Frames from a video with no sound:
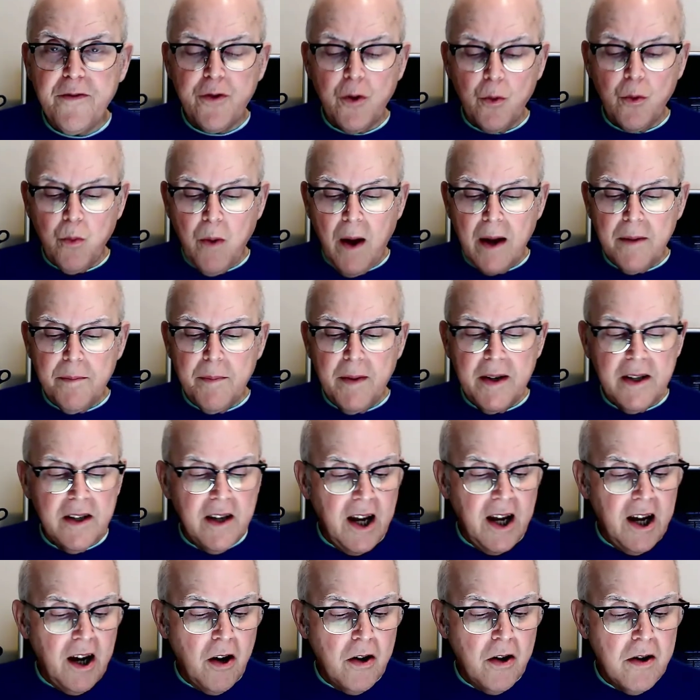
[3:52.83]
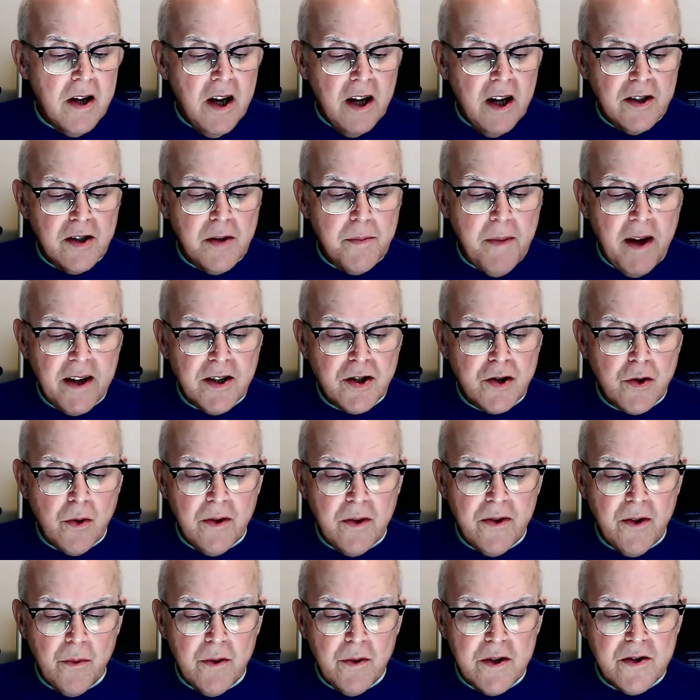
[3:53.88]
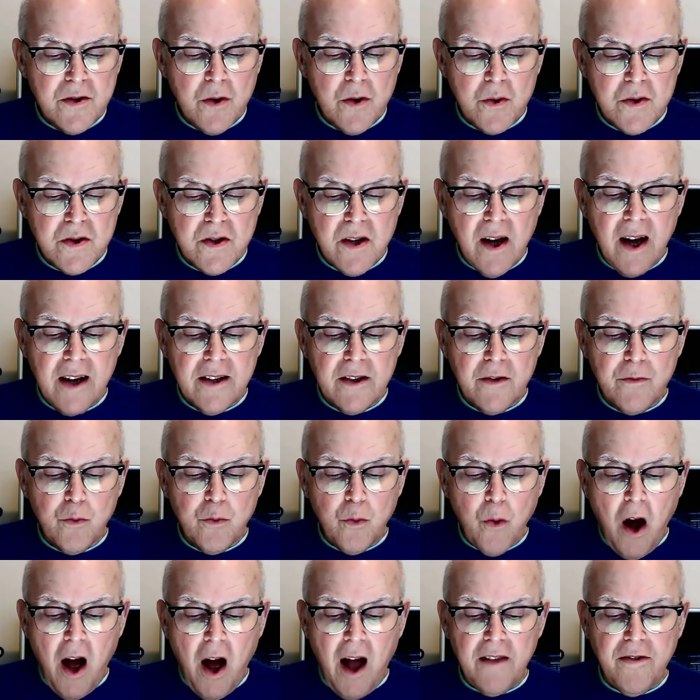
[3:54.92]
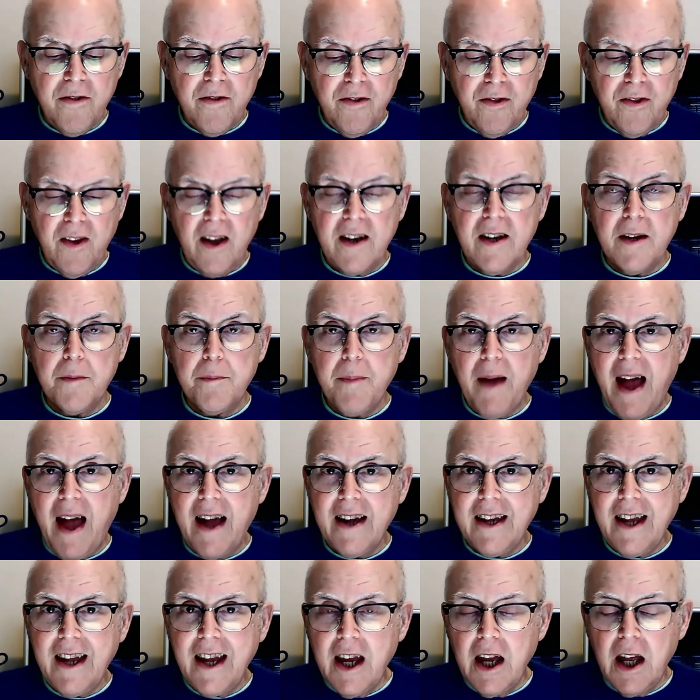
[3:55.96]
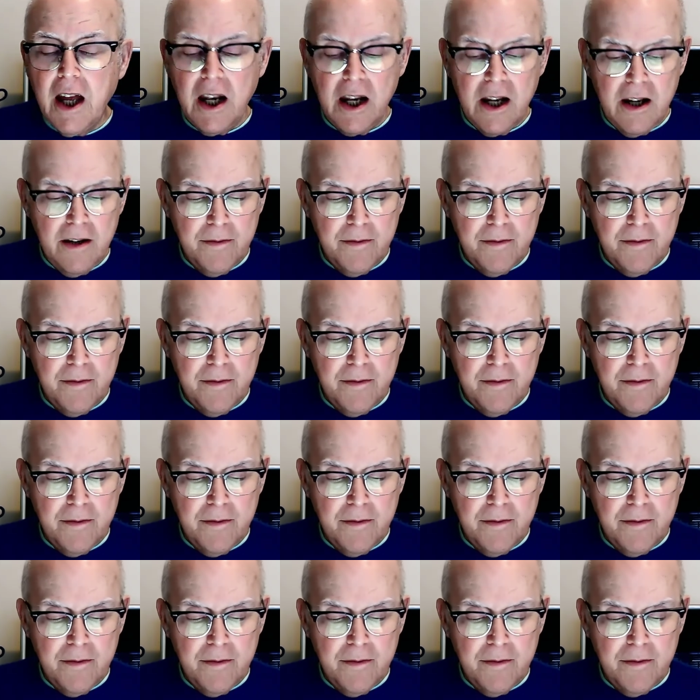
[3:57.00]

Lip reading: the Redmond air to make sure there is no sign of rot setting back in.